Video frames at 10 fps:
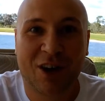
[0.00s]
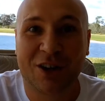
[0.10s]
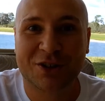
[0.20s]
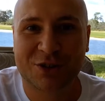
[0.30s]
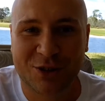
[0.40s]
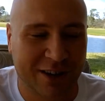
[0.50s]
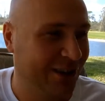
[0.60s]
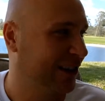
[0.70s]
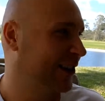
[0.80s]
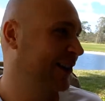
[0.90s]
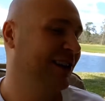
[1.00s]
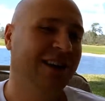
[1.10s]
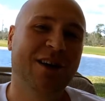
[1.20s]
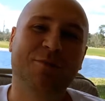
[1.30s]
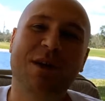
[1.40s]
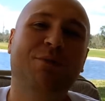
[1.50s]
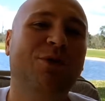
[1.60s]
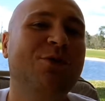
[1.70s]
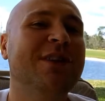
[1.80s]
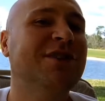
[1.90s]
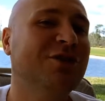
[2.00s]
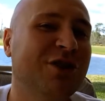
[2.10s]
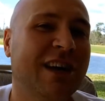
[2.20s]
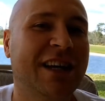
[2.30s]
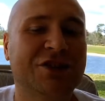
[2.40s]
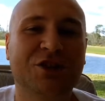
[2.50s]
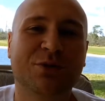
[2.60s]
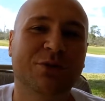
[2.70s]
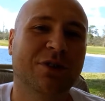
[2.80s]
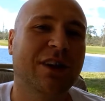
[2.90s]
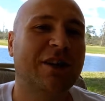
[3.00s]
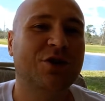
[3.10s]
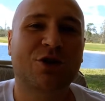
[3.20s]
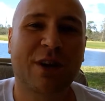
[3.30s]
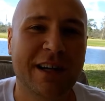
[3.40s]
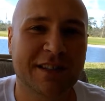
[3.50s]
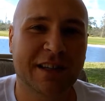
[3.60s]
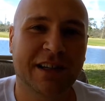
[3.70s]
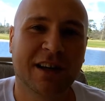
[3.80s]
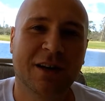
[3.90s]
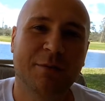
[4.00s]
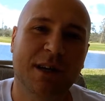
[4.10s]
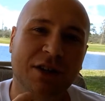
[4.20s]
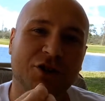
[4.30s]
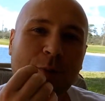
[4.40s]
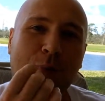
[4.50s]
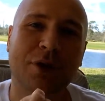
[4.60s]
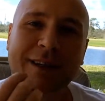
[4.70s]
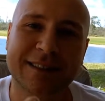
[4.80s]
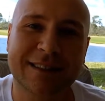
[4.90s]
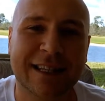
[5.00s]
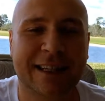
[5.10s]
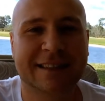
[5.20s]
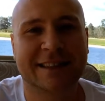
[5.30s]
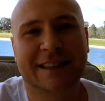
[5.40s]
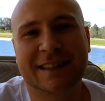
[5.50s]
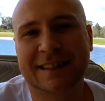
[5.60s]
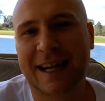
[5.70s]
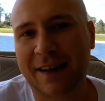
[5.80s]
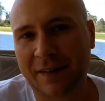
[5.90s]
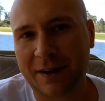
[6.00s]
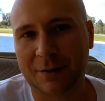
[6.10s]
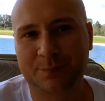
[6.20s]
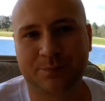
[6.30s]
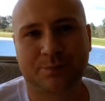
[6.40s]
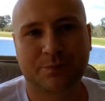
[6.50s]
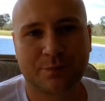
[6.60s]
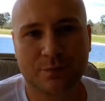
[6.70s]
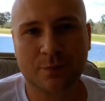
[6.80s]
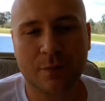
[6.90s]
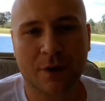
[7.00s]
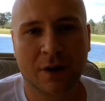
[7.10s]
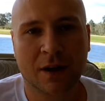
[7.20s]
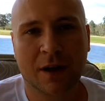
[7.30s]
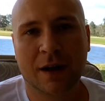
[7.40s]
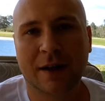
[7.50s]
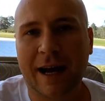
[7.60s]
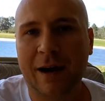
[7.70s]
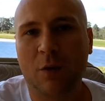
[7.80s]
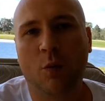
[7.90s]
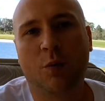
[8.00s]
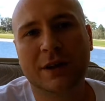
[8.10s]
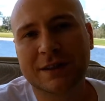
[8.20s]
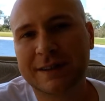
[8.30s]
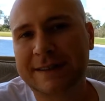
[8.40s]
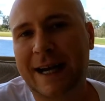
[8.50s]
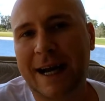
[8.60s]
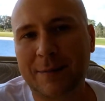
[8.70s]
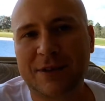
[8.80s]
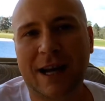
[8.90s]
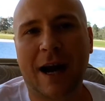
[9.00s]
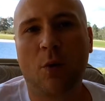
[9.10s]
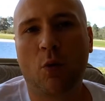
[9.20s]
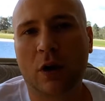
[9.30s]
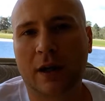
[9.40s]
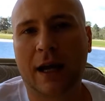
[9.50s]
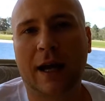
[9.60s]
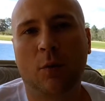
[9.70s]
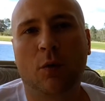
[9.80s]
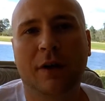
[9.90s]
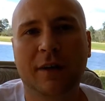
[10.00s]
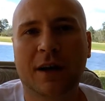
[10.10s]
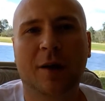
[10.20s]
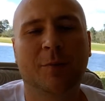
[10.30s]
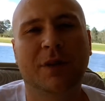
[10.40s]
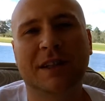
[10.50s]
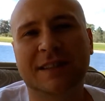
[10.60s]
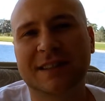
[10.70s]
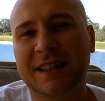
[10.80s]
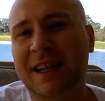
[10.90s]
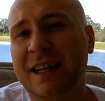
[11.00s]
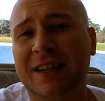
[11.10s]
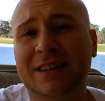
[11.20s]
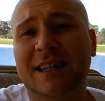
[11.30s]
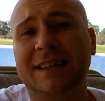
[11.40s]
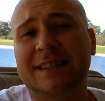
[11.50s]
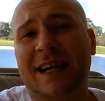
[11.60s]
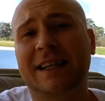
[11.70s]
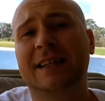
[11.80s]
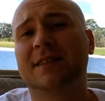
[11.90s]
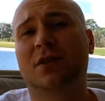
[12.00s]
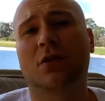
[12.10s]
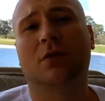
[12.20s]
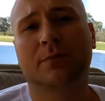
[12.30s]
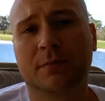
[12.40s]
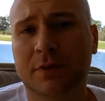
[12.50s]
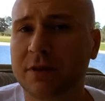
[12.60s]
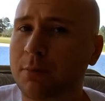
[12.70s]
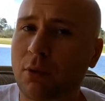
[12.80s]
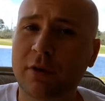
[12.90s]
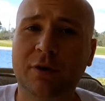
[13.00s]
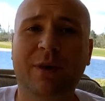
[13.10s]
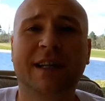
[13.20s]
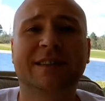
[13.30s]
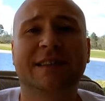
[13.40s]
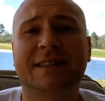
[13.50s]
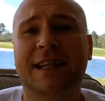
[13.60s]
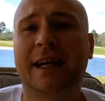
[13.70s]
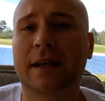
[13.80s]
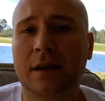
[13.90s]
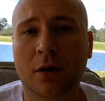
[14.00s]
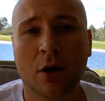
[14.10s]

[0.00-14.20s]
Australia. People are going to look at you like you're crazy because your pronunciation is not there. Now, one of the jobs I work at, one of the companies, there's a Chinese girl, born and raised in China,